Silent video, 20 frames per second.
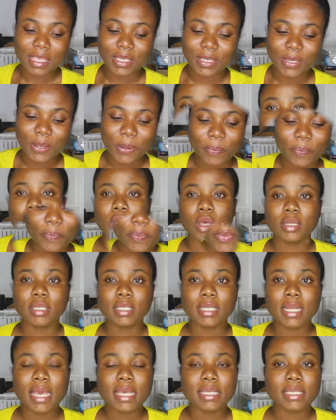So
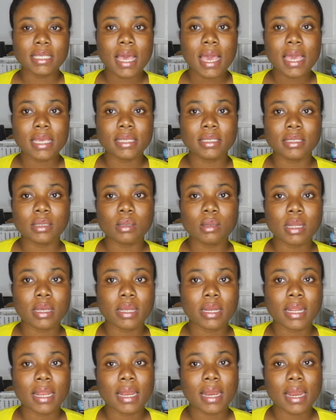the next item
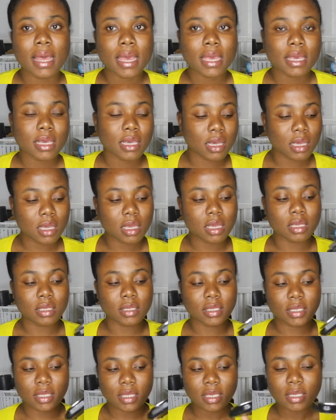that I like
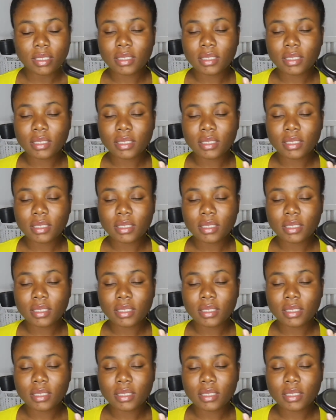is this